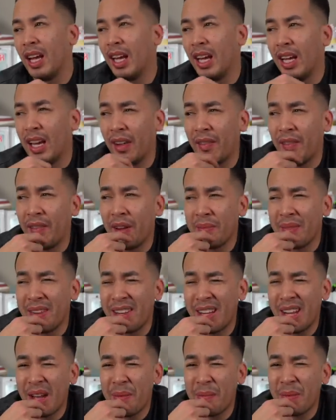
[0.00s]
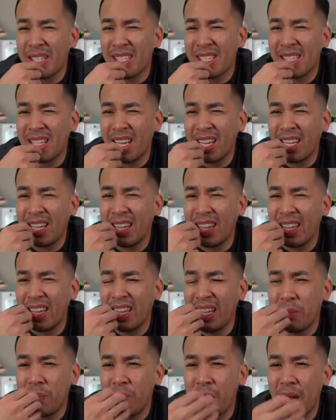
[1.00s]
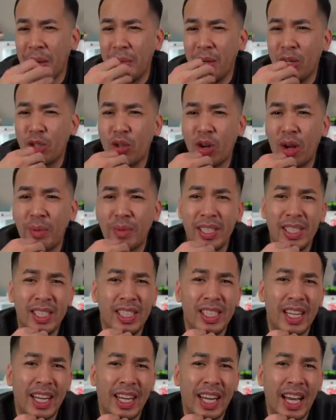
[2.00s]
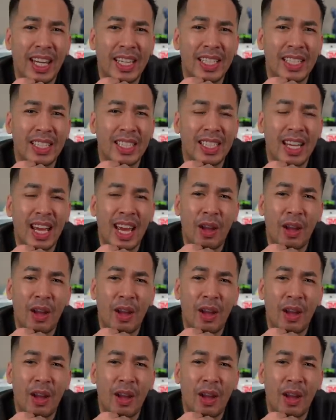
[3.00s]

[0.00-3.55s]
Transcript: And if I'm not mistaken, they maybe dropped the DJ Khaled's